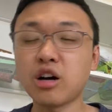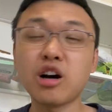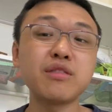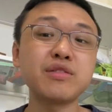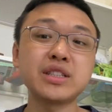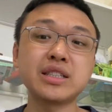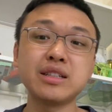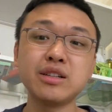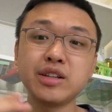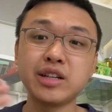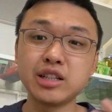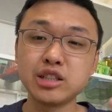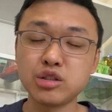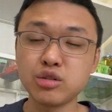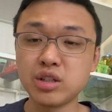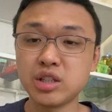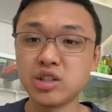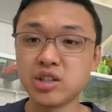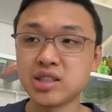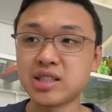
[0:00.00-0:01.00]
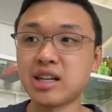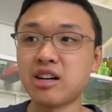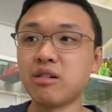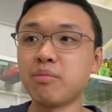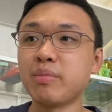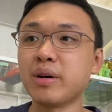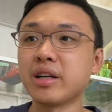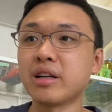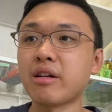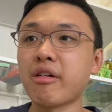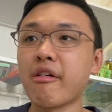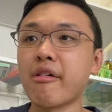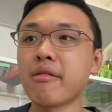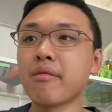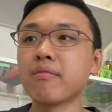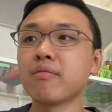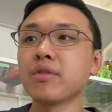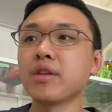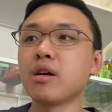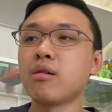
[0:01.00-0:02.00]
Obviously you can do it yourself, but
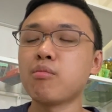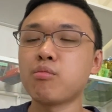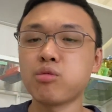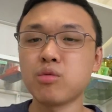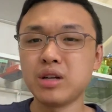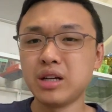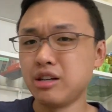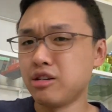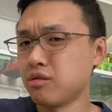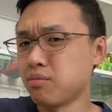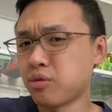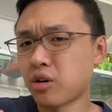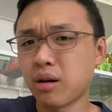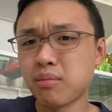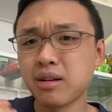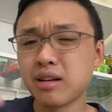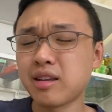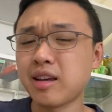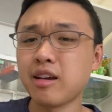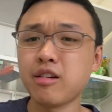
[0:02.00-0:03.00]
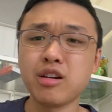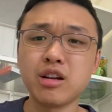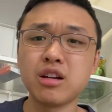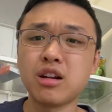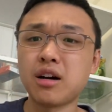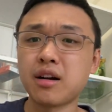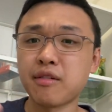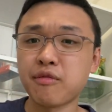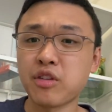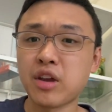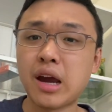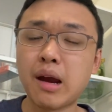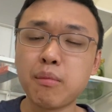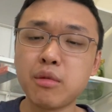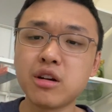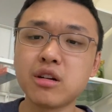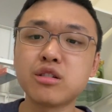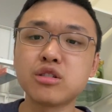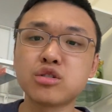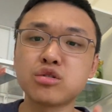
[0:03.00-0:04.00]
it will probably take you a lot of time.
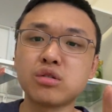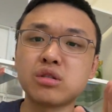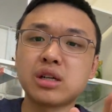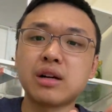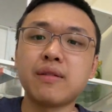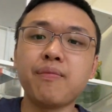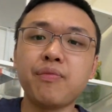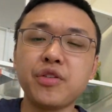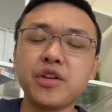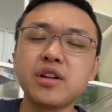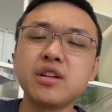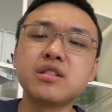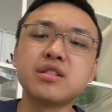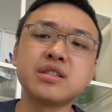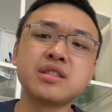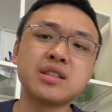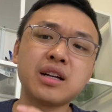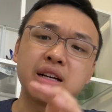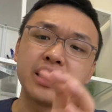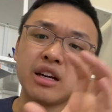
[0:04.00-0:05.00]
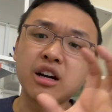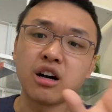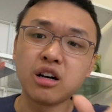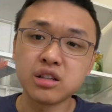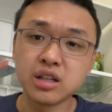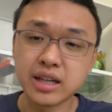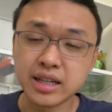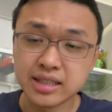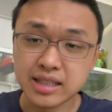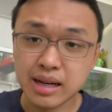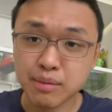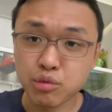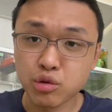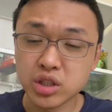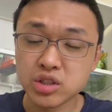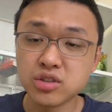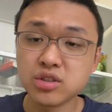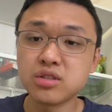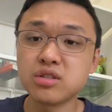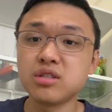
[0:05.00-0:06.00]
You need to study all the exam
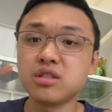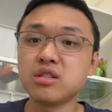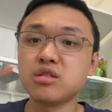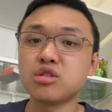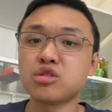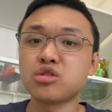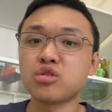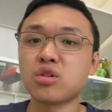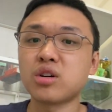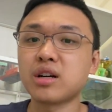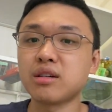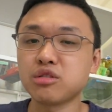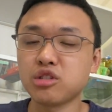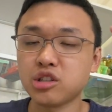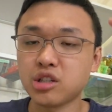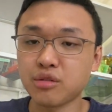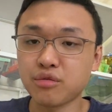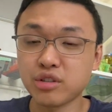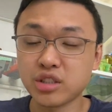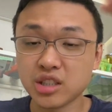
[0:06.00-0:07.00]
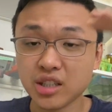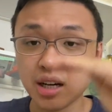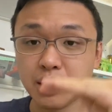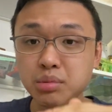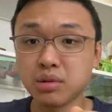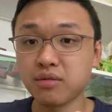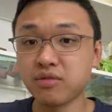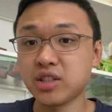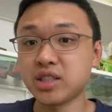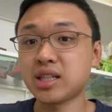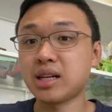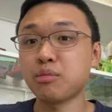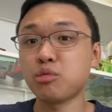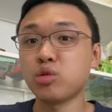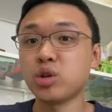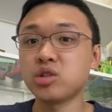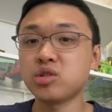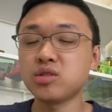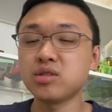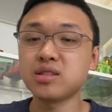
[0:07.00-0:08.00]
questions. You need to sort out the different types of exam
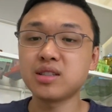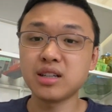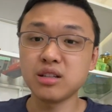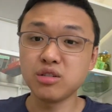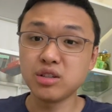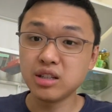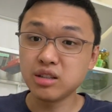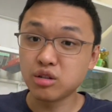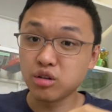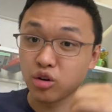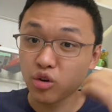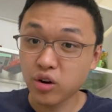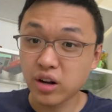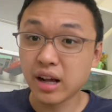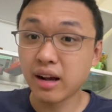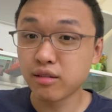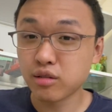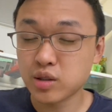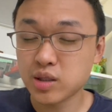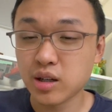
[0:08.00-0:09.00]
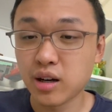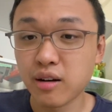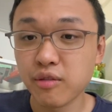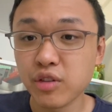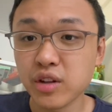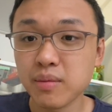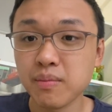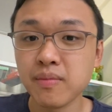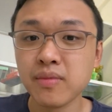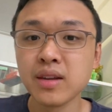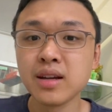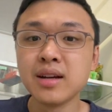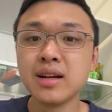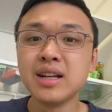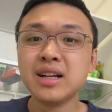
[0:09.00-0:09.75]
questions and you need to learn how to solve them.